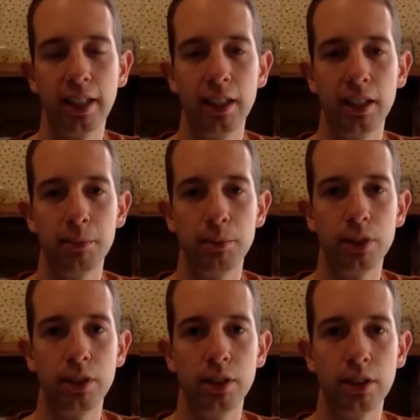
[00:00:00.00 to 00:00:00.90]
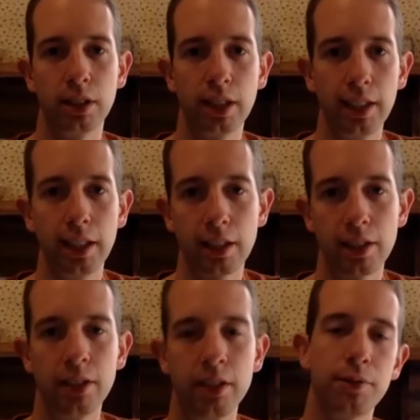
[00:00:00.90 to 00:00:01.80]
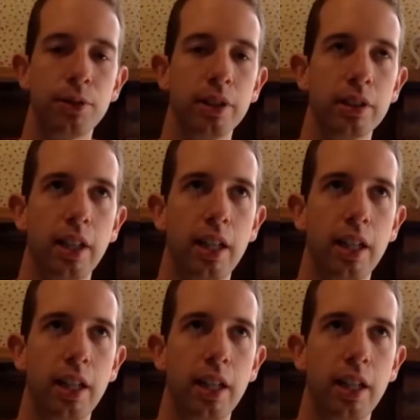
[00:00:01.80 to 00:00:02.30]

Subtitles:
to collect the different